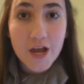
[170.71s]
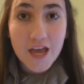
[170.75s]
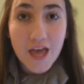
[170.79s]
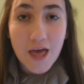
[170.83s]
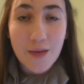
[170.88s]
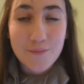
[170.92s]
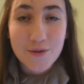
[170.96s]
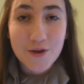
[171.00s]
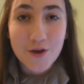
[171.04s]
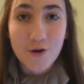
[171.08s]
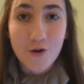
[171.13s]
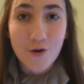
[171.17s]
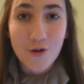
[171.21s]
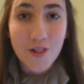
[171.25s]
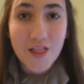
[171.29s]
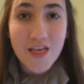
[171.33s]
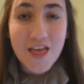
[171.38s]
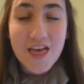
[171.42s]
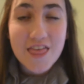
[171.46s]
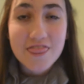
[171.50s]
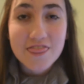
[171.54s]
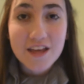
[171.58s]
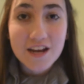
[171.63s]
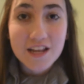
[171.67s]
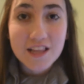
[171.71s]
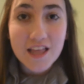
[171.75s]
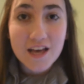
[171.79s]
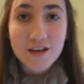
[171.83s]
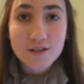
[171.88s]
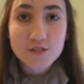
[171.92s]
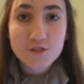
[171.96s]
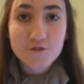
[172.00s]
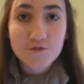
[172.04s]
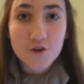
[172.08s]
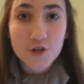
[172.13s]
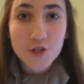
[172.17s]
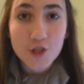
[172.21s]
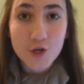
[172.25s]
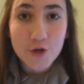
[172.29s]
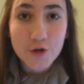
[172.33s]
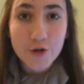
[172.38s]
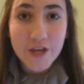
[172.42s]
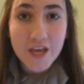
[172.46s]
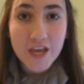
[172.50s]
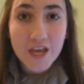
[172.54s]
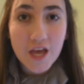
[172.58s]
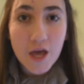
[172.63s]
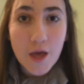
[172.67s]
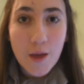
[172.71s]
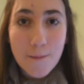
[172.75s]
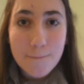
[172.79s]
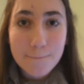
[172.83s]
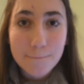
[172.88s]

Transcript: chemical that allows for learning,